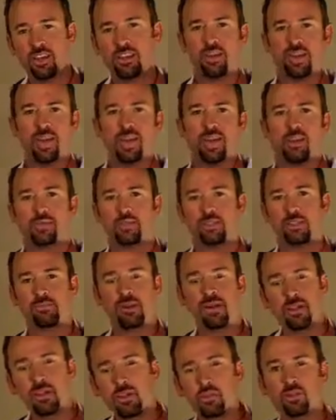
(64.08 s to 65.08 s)
other day I was in
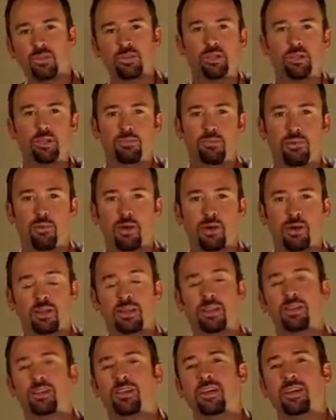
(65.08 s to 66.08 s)
my local
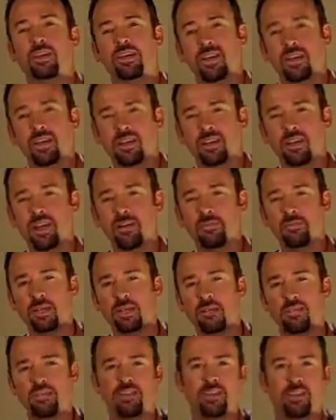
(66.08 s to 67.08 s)
supermarket and it got me
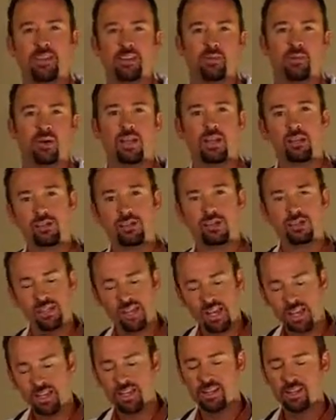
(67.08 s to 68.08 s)
to thinking while I was
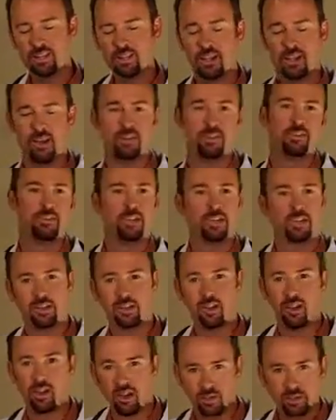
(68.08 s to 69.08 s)
standing in line looking at
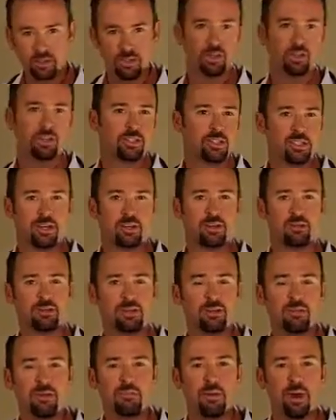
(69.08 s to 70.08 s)
all the goods that I was
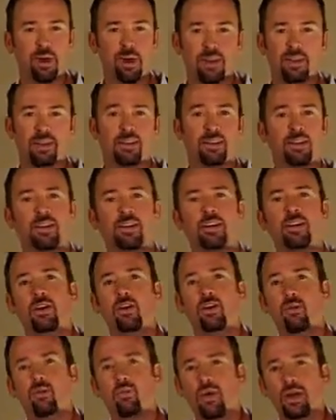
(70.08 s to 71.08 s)
going to be buying.
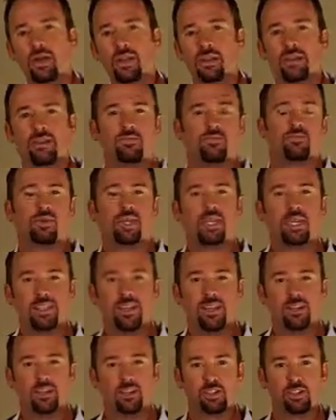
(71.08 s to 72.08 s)
What if
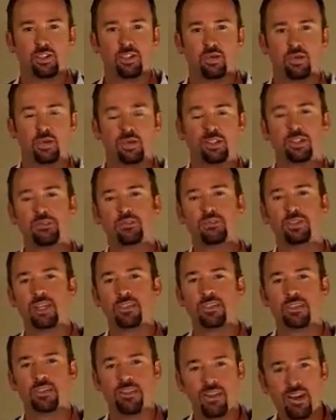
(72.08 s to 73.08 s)
retail stores
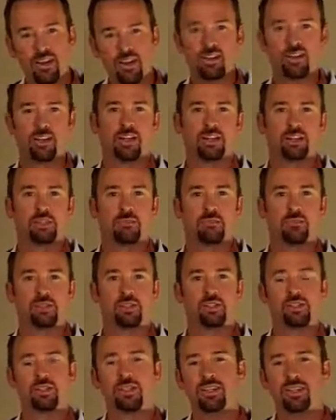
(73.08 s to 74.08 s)
subjected their
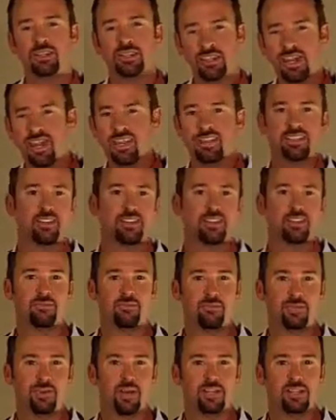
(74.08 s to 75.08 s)
customers to the exact
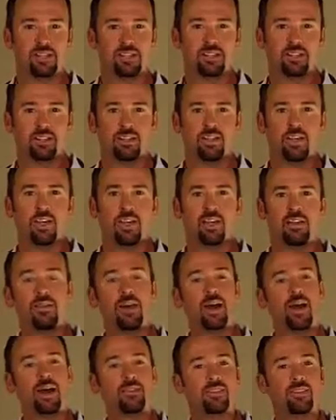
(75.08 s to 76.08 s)
same pricing
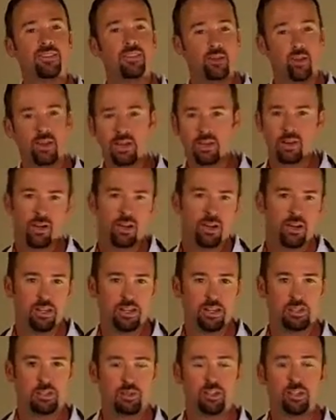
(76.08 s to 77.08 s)
that the credit card
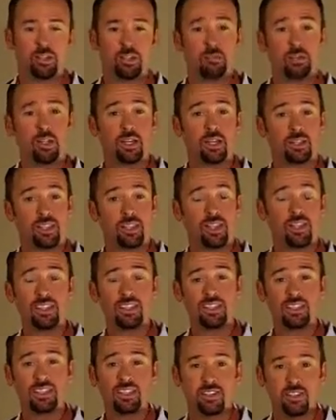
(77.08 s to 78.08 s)
industry subjects
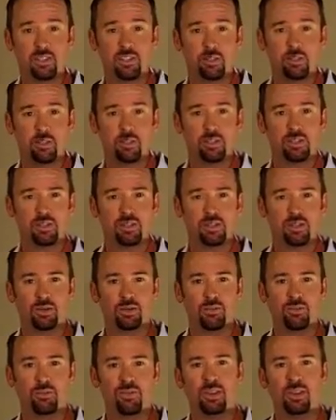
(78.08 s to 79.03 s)
its consumers to?